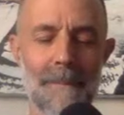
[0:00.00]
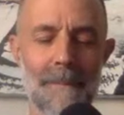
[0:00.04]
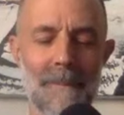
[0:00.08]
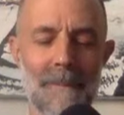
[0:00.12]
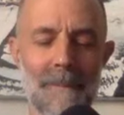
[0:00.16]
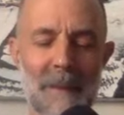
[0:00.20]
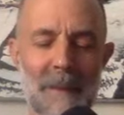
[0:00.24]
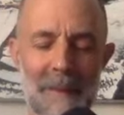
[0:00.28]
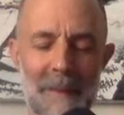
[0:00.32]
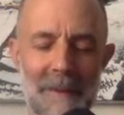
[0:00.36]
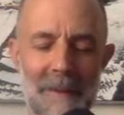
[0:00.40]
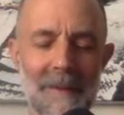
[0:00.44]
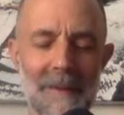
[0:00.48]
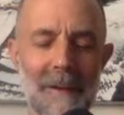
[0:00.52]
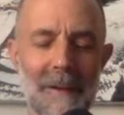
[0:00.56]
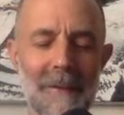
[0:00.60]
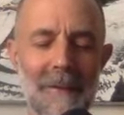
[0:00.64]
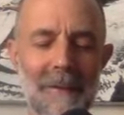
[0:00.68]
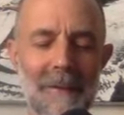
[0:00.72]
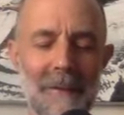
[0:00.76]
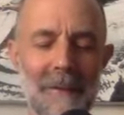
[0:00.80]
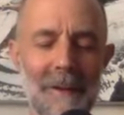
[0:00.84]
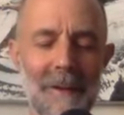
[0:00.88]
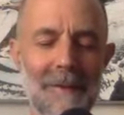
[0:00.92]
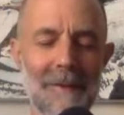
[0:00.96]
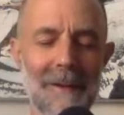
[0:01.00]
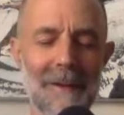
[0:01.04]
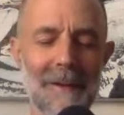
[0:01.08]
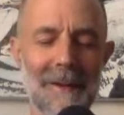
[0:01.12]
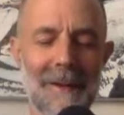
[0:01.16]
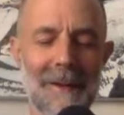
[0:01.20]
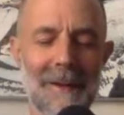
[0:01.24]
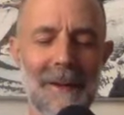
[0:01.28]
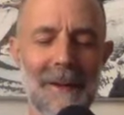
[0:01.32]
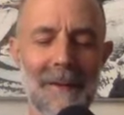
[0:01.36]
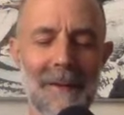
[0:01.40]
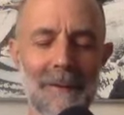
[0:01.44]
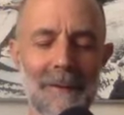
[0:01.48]
I mean, close your eyes right
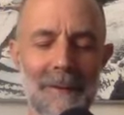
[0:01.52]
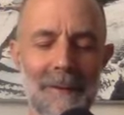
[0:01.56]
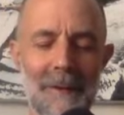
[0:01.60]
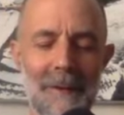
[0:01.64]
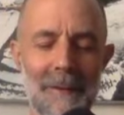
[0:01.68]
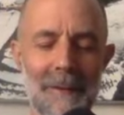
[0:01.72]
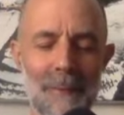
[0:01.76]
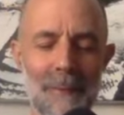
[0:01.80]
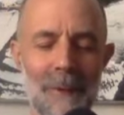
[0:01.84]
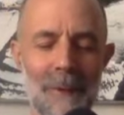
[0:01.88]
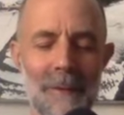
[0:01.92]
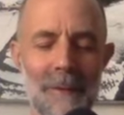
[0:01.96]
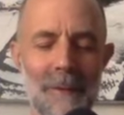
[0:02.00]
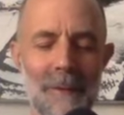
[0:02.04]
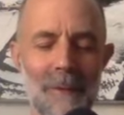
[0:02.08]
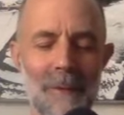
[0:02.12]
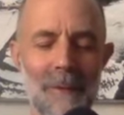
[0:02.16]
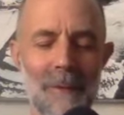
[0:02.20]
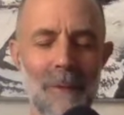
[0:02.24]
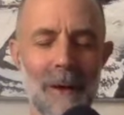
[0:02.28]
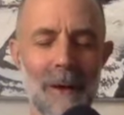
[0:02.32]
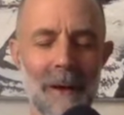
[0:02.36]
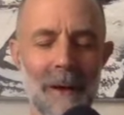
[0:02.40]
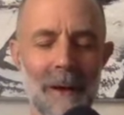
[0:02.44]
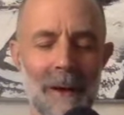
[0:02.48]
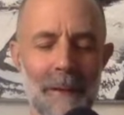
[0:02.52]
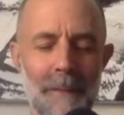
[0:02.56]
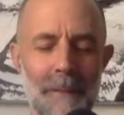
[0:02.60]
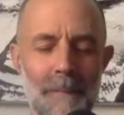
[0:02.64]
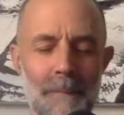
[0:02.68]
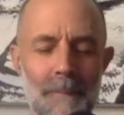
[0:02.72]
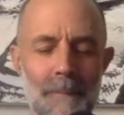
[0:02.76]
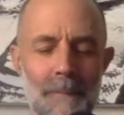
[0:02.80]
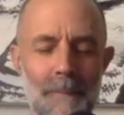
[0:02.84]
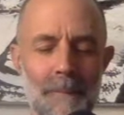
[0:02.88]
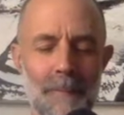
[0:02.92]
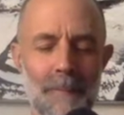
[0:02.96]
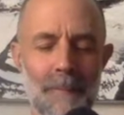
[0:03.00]
now. You know, we're aware.
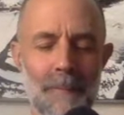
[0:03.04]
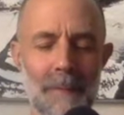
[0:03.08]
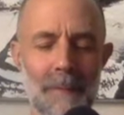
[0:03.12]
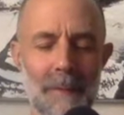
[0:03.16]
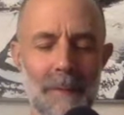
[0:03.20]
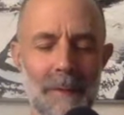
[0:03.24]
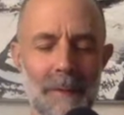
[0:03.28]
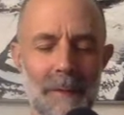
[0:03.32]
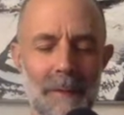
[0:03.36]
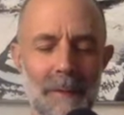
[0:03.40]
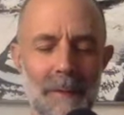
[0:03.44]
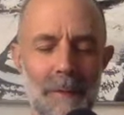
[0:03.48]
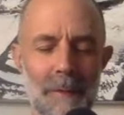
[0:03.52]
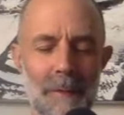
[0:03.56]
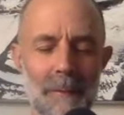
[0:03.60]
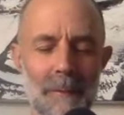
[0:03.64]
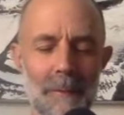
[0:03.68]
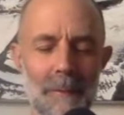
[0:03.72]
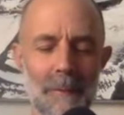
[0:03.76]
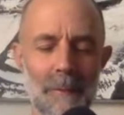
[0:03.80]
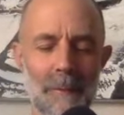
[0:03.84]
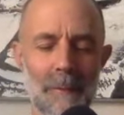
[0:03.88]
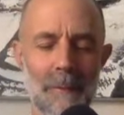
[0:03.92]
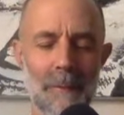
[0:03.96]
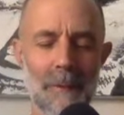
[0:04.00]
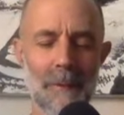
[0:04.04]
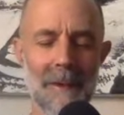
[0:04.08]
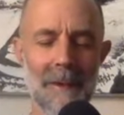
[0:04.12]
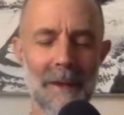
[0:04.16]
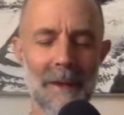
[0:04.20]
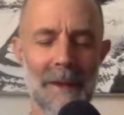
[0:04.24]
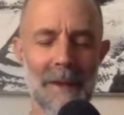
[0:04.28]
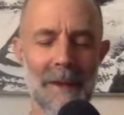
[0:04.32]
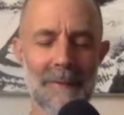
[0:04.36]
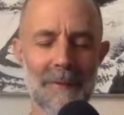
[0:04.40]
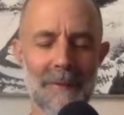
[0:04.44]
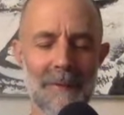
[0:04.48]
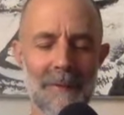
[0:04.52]
We
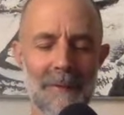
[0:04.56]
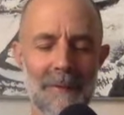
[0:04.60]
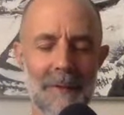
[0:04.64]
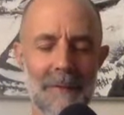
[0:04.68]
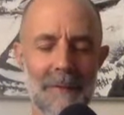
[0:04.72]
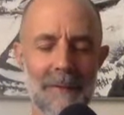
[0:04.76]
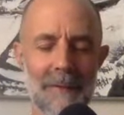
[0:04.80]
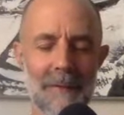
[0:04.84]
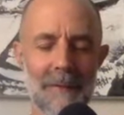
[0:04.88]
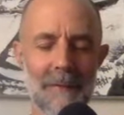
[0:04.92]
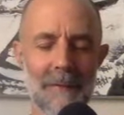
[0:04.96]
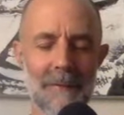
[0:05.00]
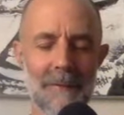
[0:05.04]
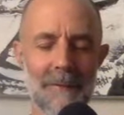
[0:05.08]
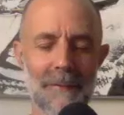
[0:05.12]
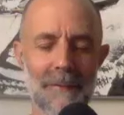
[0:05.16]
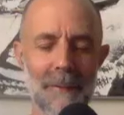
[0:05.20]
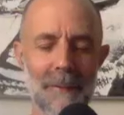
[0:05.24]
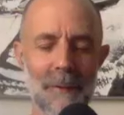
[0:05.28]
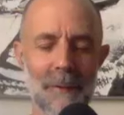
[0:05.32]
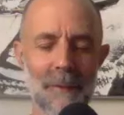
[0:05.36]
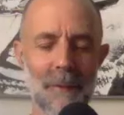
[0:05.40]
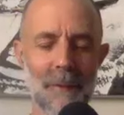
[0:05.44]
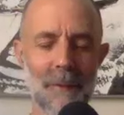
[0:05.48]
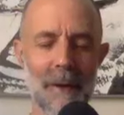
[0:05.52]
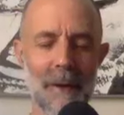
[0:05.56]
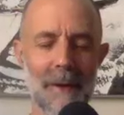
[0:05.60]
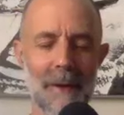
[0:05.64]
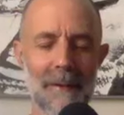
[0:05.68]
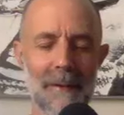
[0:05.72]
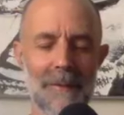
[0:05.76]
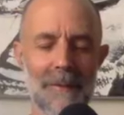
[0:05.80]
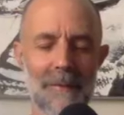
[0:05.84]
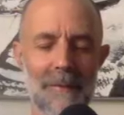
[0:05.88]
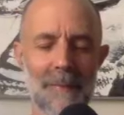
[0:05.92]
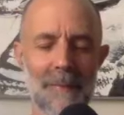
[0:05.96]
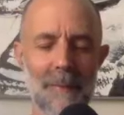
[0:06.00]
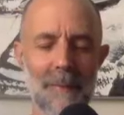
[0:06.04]
have a sense of
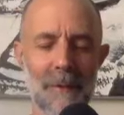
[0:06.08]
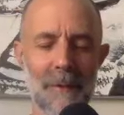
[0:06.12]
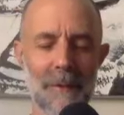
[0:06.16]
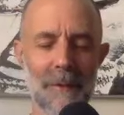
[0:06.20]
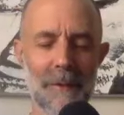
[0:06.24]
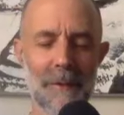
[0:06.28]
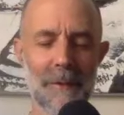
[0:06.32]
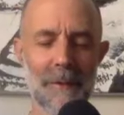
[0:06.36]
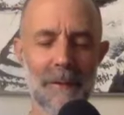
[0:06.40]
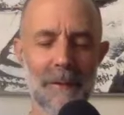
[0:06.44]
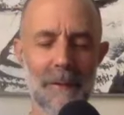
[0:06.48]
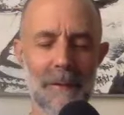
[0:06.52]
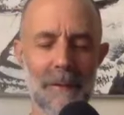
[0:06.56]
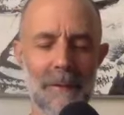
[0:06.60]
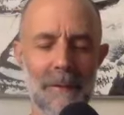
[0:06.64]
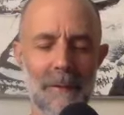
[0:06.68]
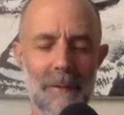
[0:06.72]
awareness of body.